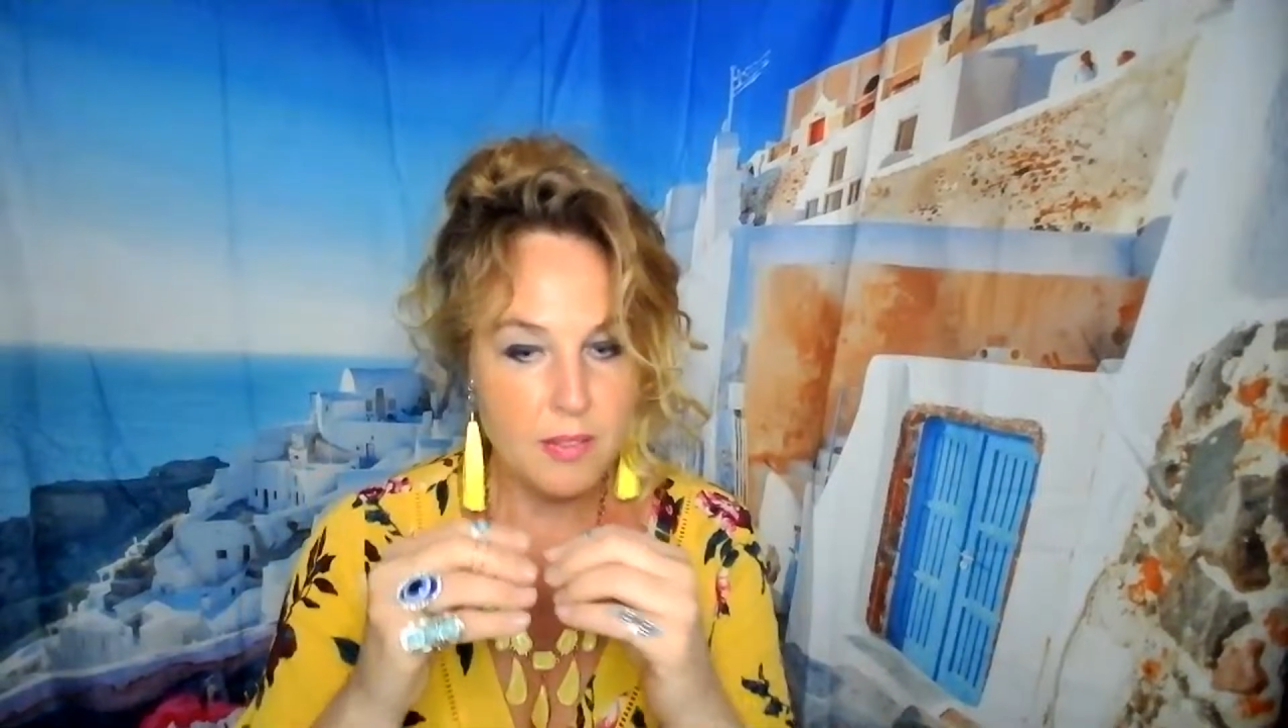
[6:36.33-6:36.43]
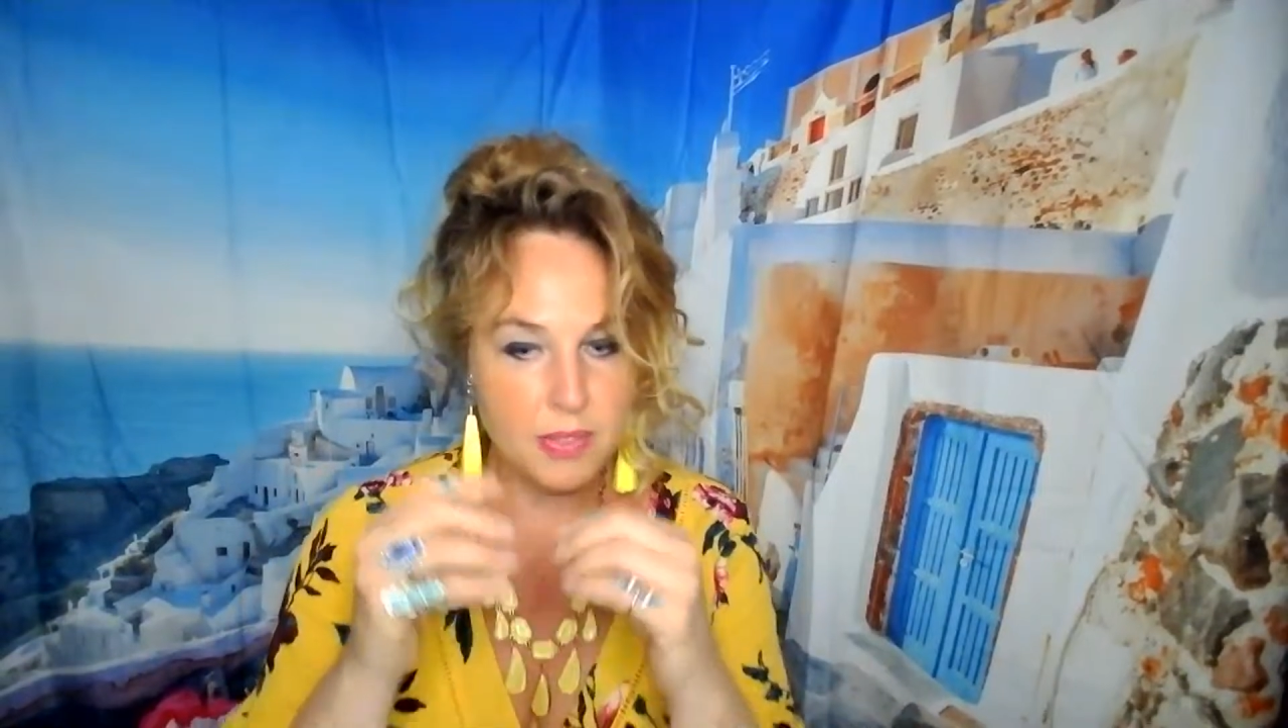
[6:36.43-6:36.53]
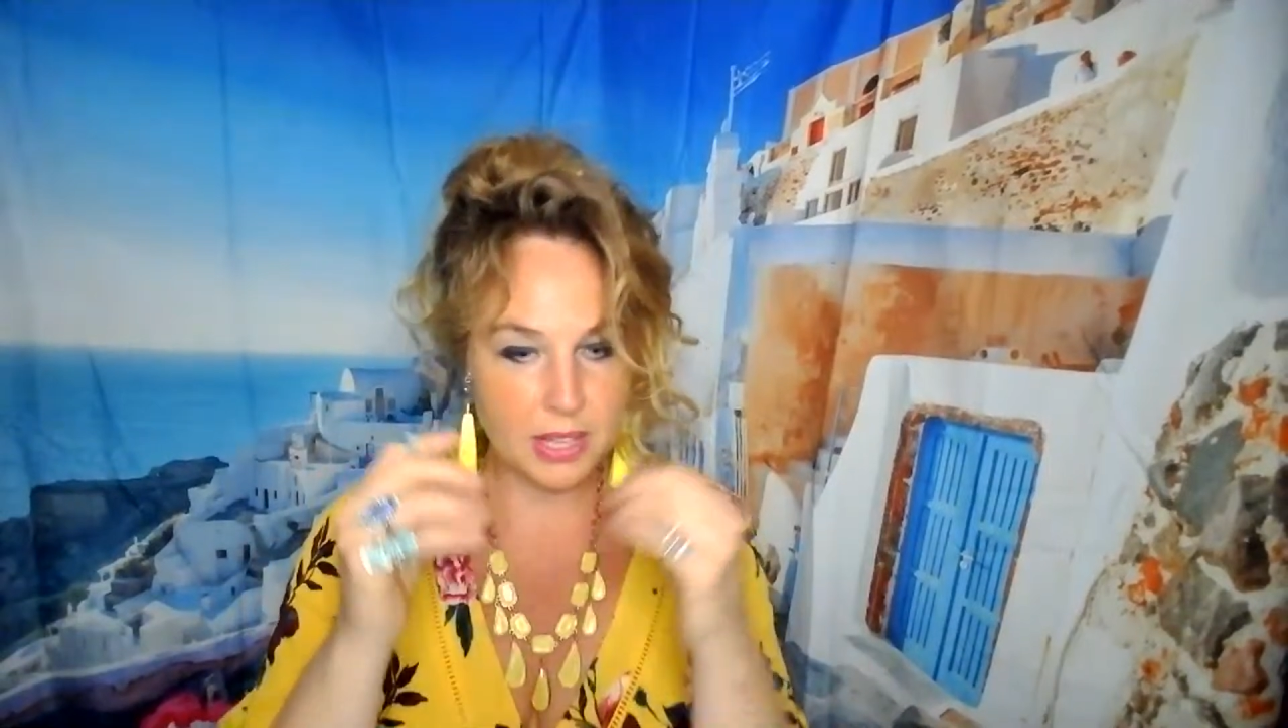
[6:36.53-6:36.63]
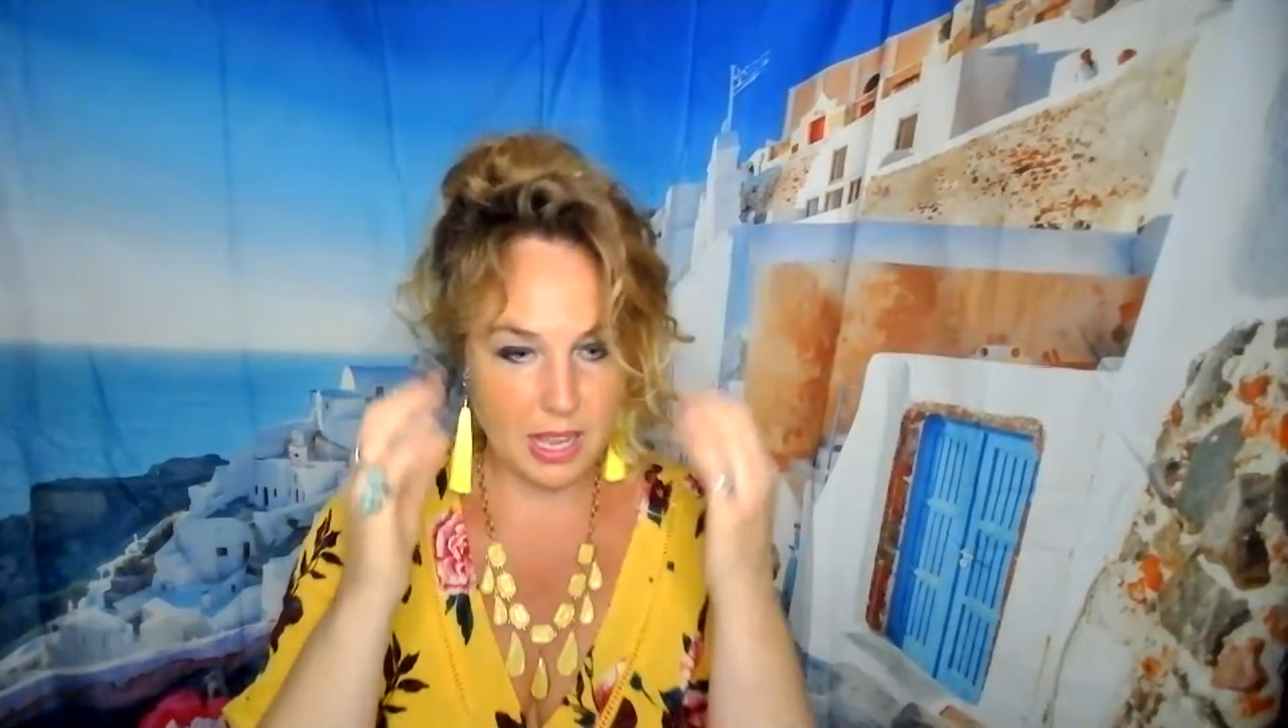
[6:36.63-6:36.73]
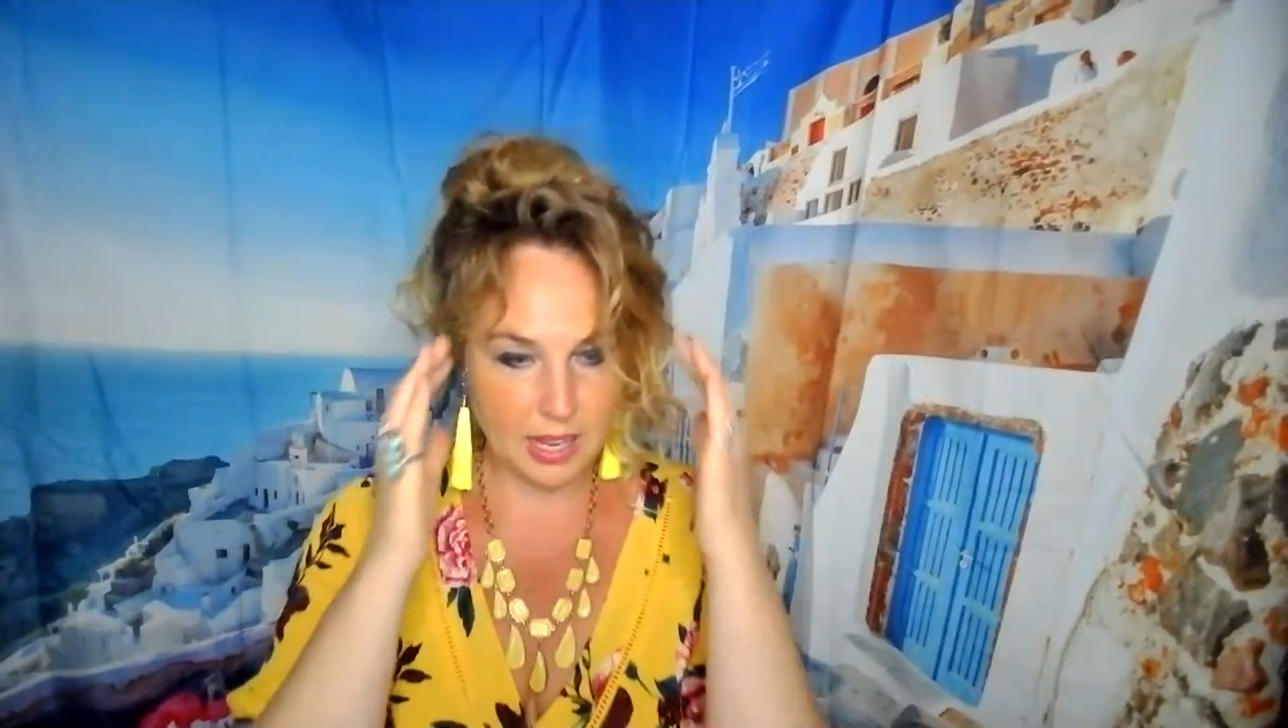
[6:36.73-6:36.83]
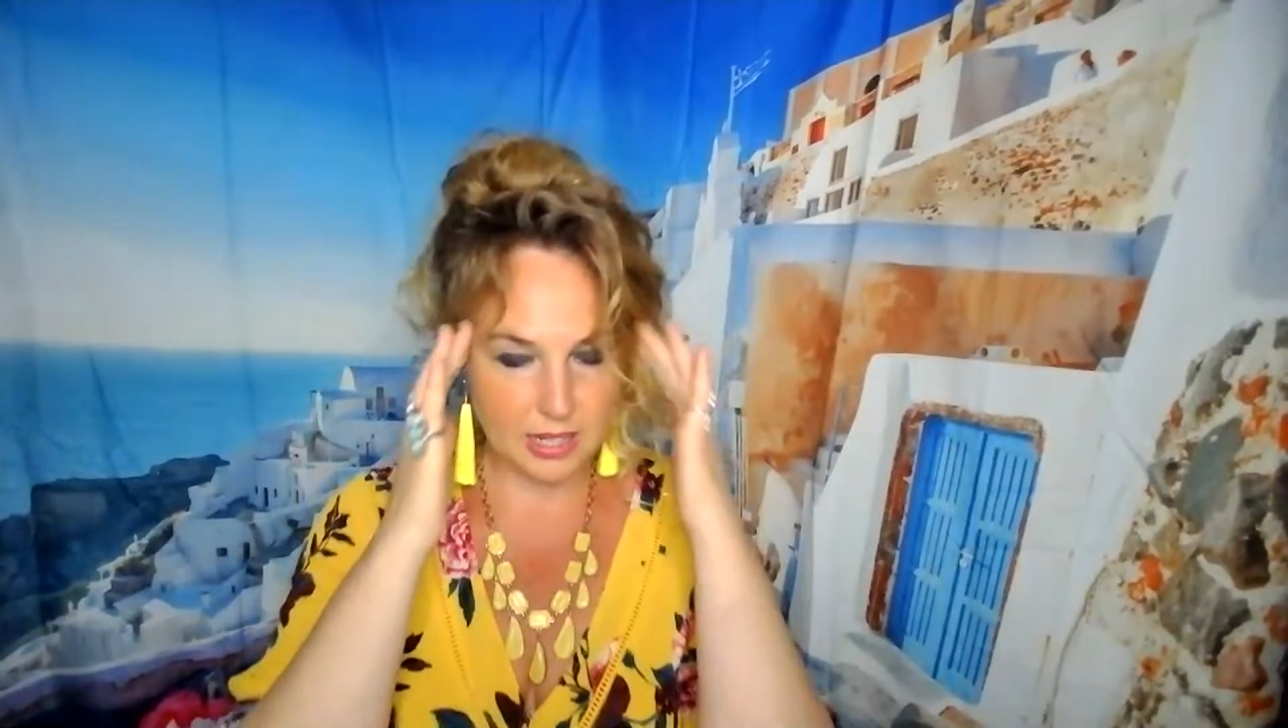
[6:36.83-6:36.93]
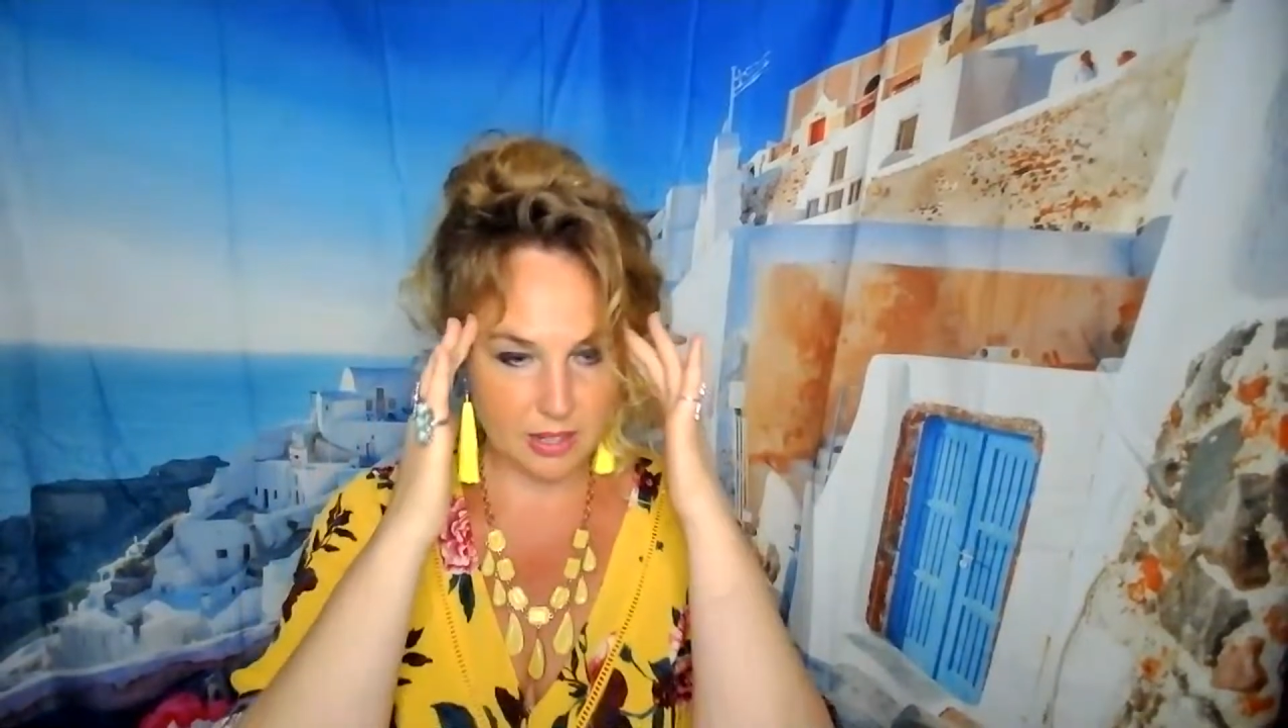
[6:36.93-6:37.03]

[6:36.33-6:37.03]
the kind